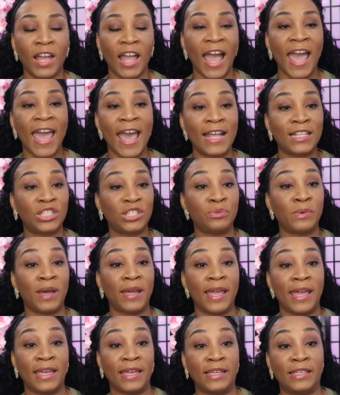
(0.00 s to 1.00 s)
I had to
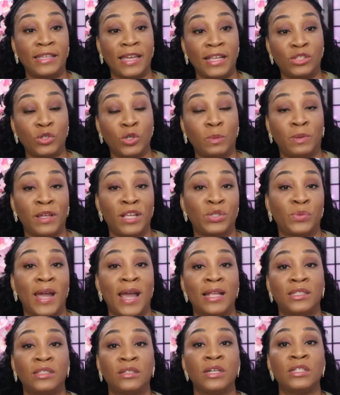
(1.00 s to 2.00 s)
get to a place where
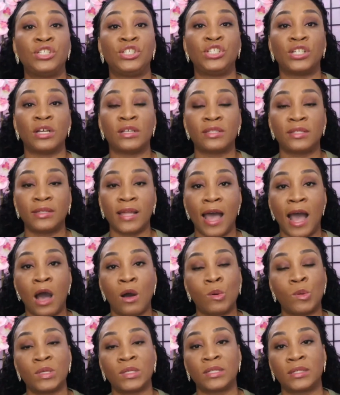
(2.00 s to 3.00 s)
I had to adjust
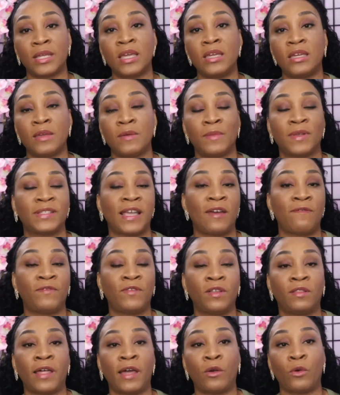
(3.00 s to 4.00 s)
how I was thinking, because I
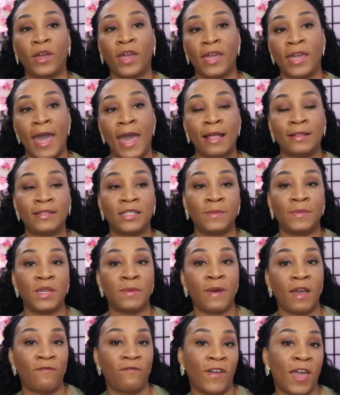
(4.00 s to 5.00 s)
felt like, okay, it had to be
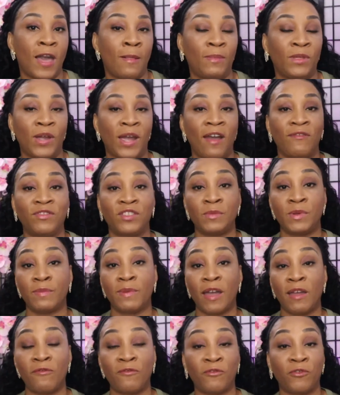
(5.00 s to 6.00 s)
my family, it had to be
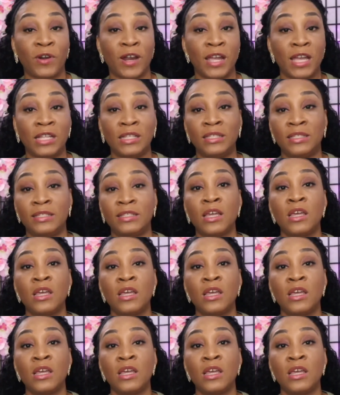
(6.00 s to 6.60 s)
my friends,